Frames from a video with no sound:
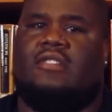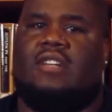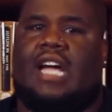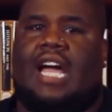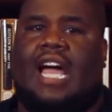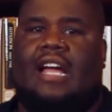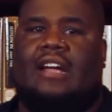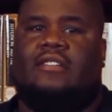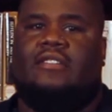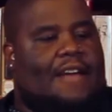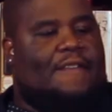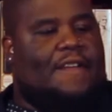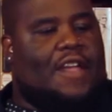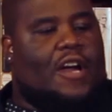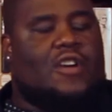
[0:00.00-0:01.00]
Okay?
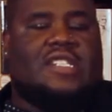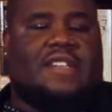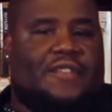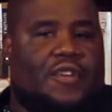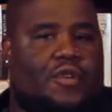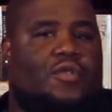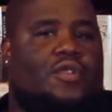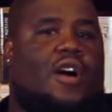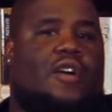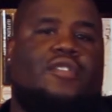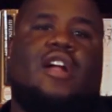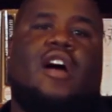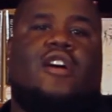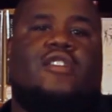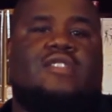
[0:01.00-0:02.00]
For those of you who
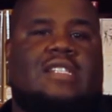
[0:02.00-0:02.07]
don't know,